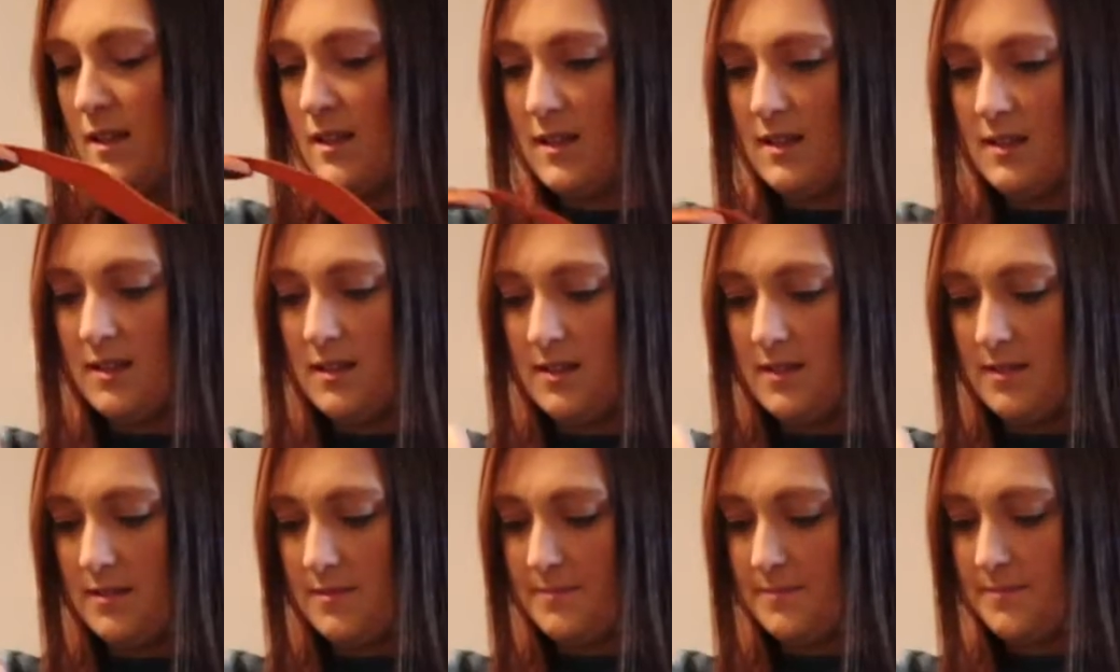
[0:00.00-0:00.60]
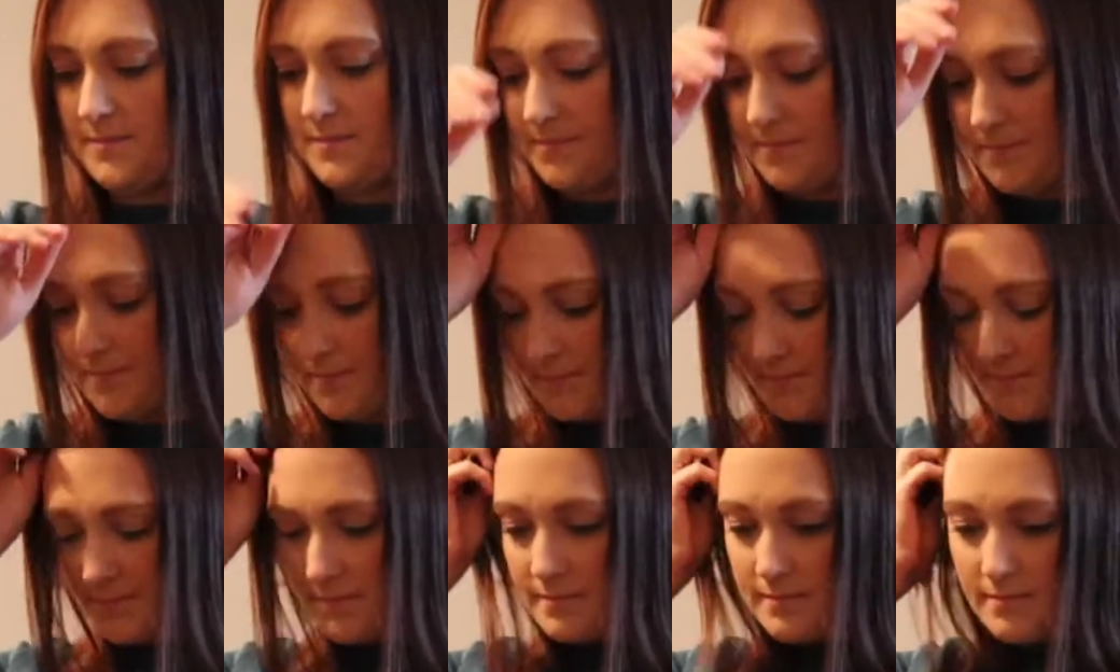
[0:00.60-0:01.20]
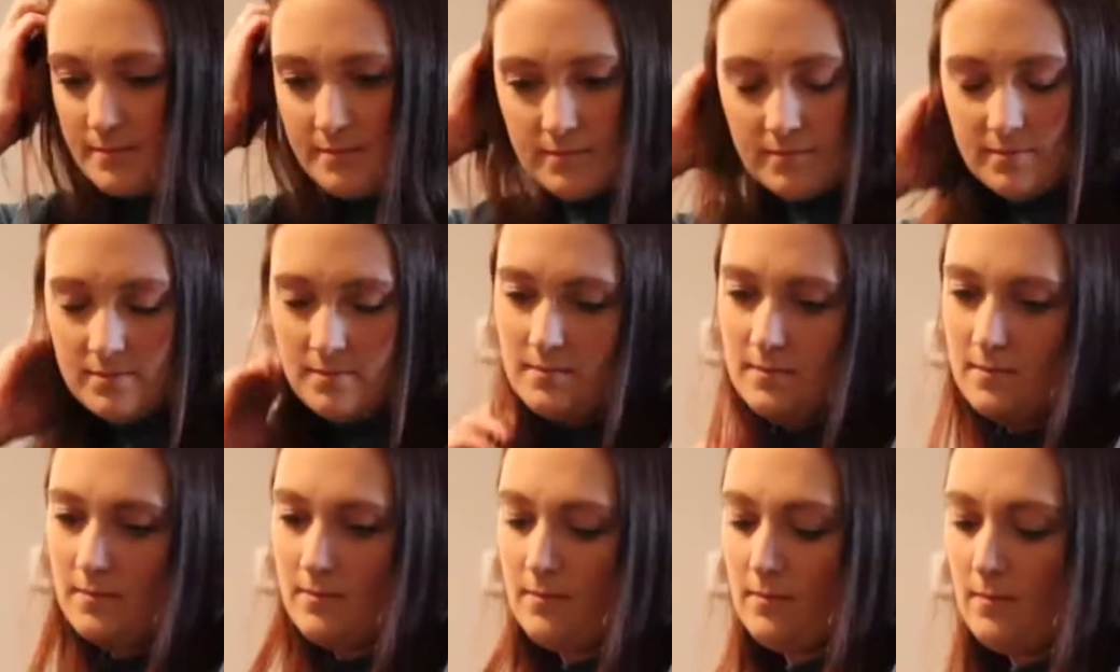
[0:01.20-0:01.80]

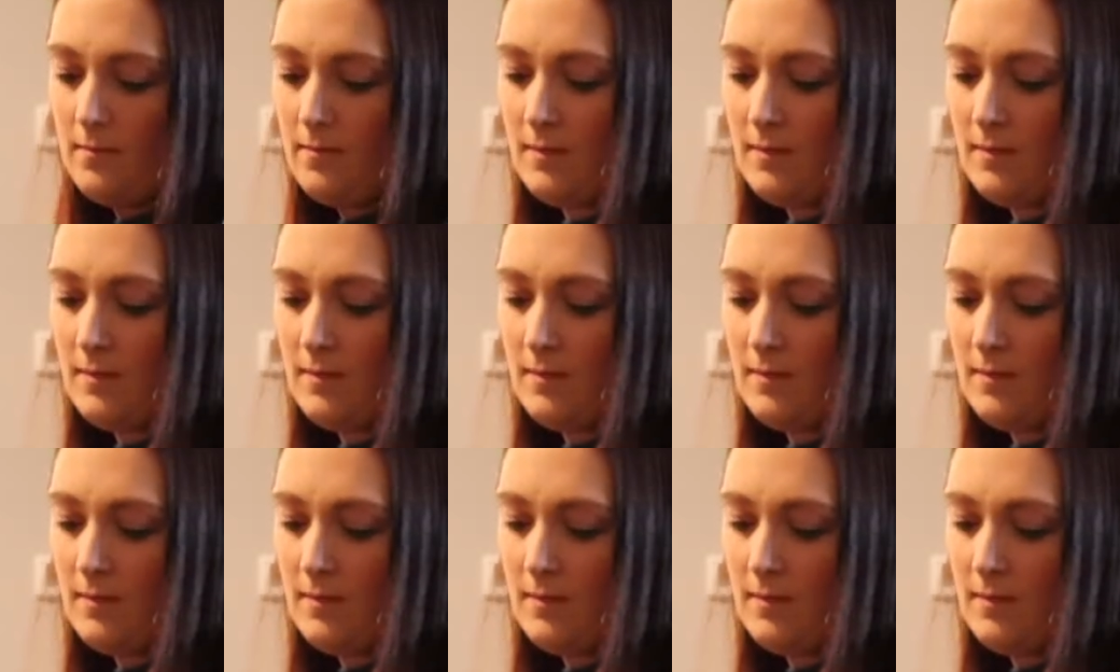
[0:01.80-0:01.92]
(silence)